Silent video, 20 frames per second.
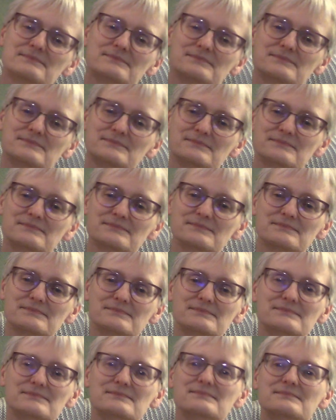
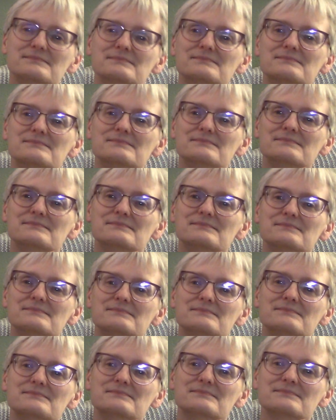
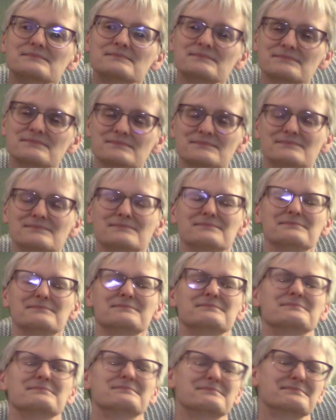
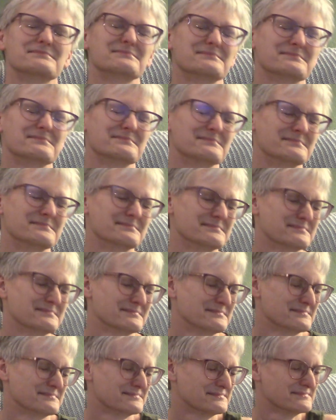
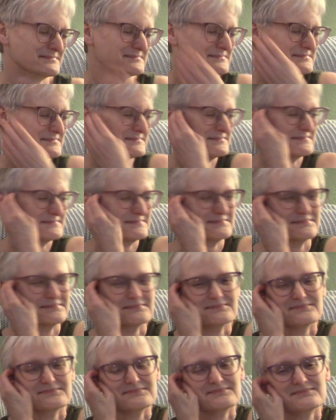
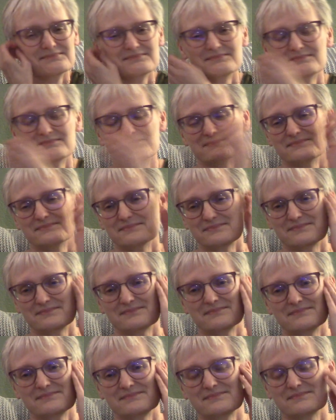
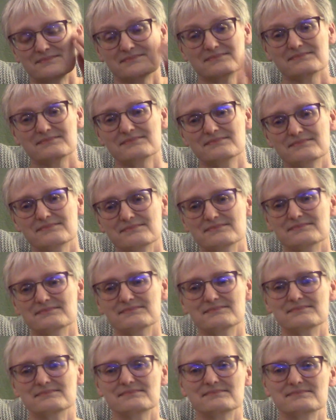
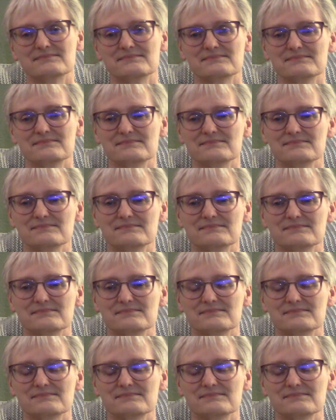The person shown says nothing.